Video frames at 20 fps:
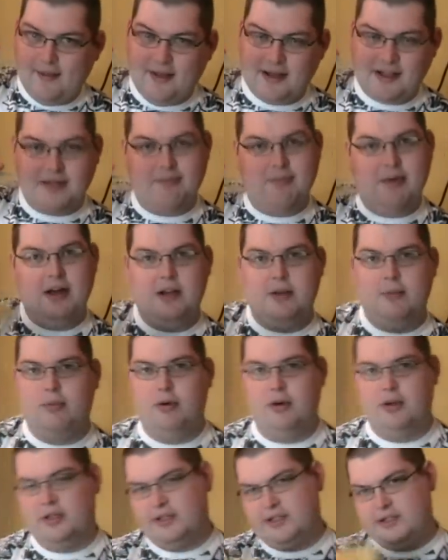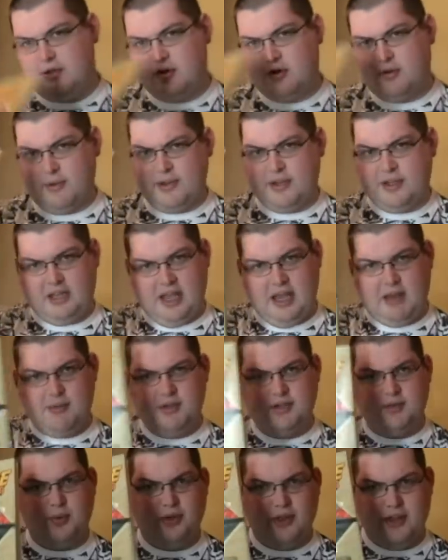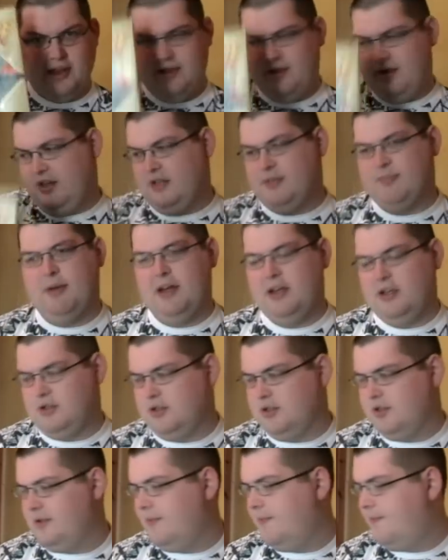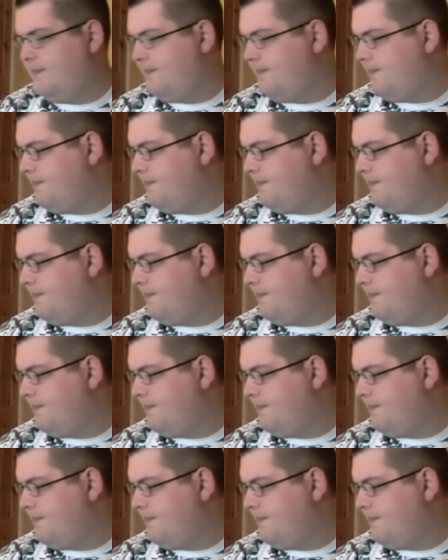that's a minor point. Let's talk about the game that's within these pages.